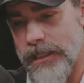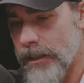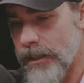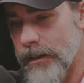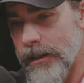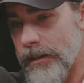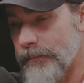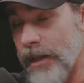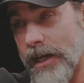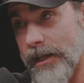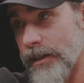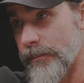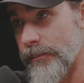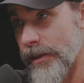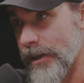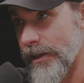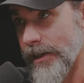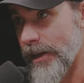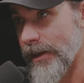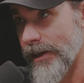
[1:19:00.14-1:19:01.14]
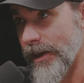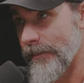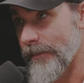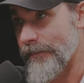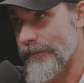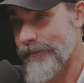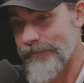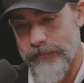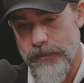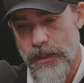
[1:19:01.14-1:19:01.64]
I'm not going to play that game.
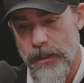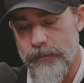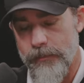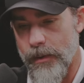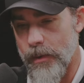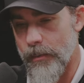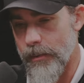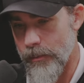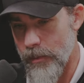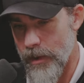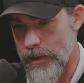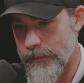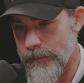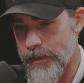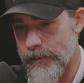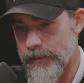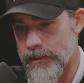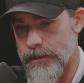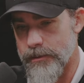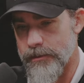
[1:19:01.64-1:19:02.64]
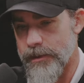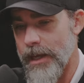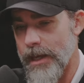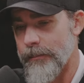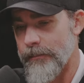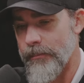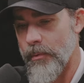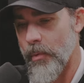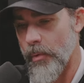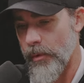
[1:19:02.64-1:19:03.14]
But we want to be able to do that
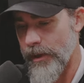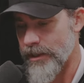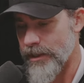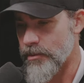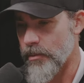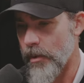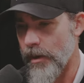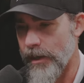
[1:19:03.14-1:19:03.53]
and pour into